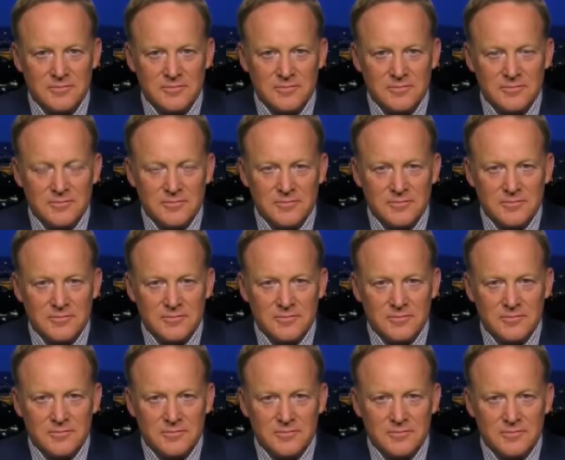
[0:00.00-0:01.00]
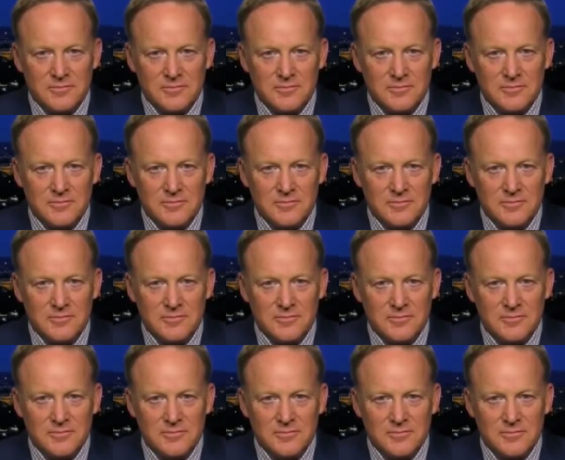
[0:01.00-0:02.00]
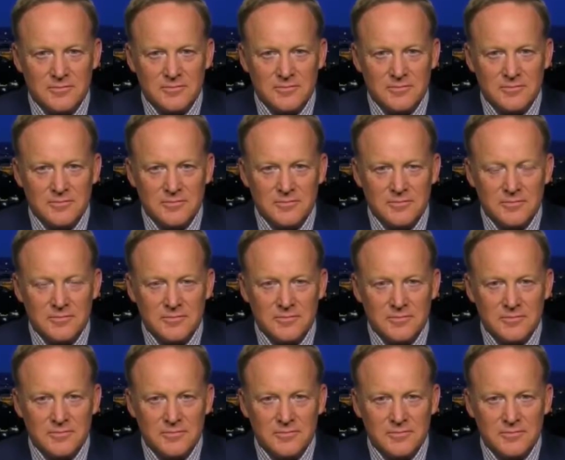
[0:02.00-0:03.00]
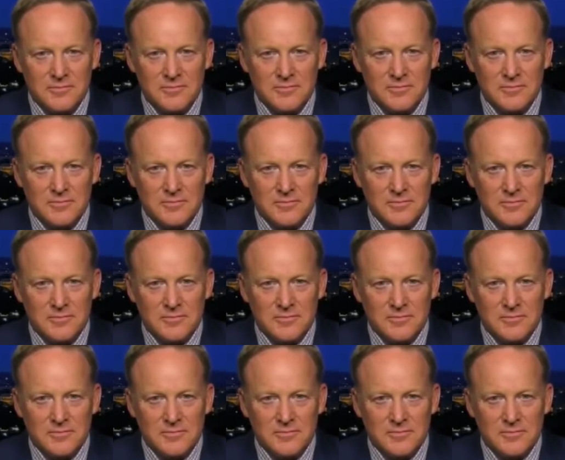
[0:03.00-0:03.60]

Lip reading: (silent)